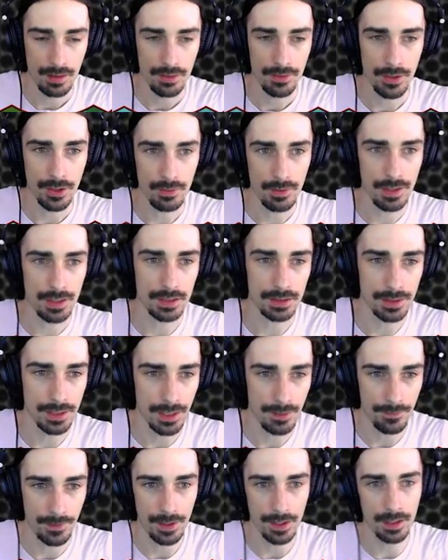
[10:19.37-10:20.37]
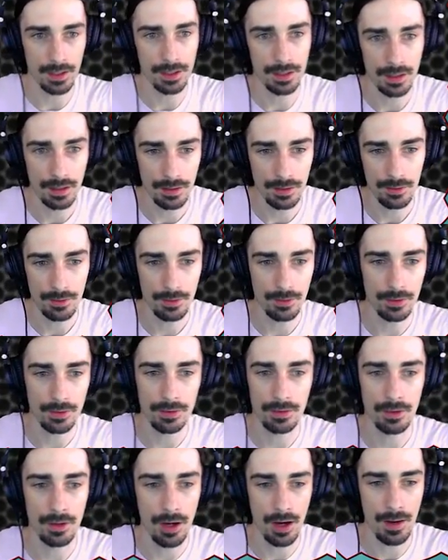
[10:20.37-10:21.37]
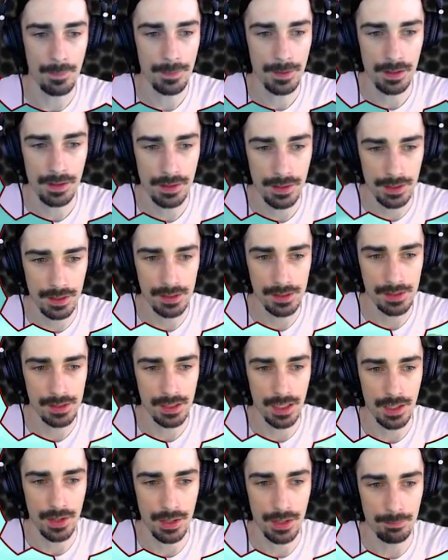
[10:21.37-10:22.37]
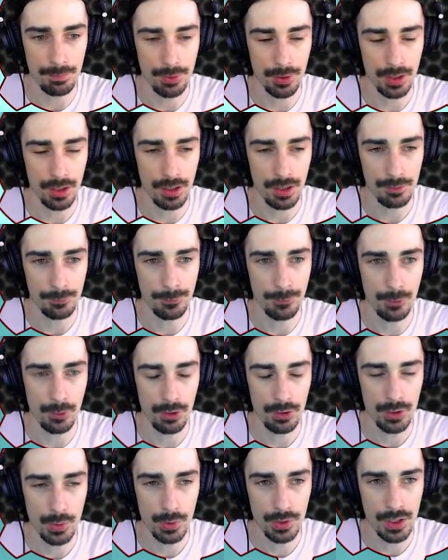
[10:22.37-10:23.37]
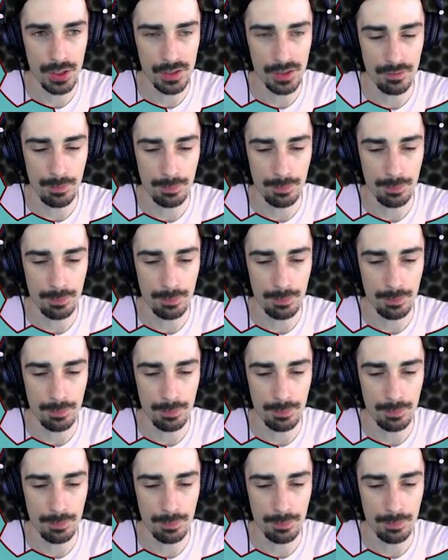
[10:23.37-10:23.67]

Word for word: Theoretically, if I copy this and then put it on four corners